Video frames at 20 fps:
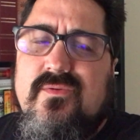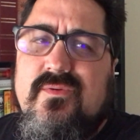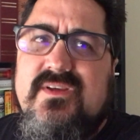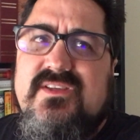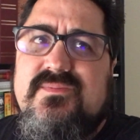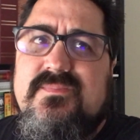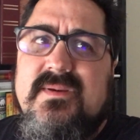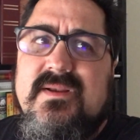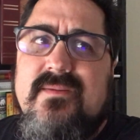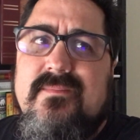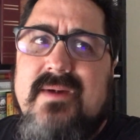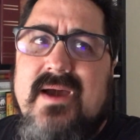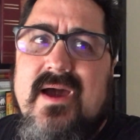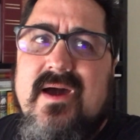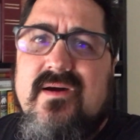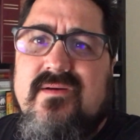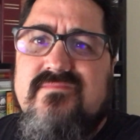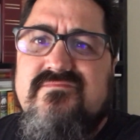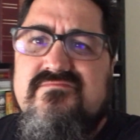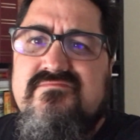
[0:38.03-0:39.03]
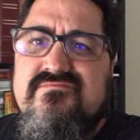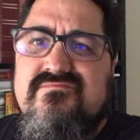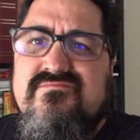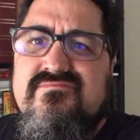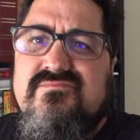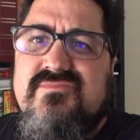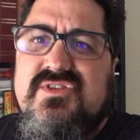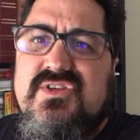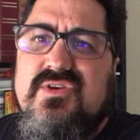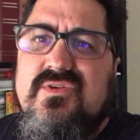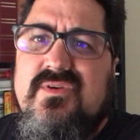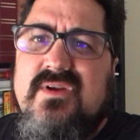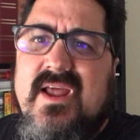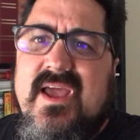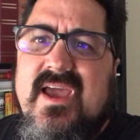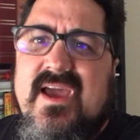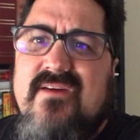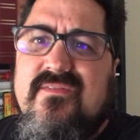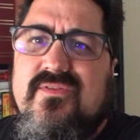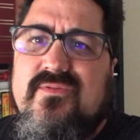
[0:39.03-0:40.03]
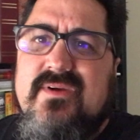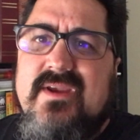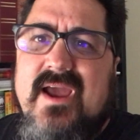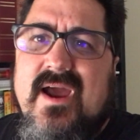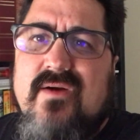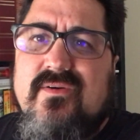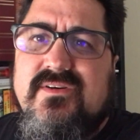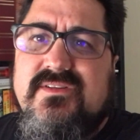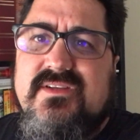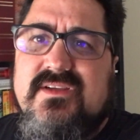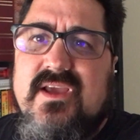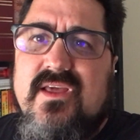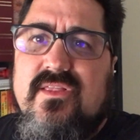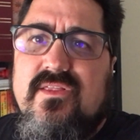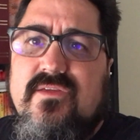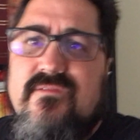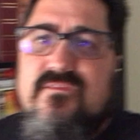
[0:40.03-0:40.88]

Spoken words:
we spent about 2.5, 3 hours together.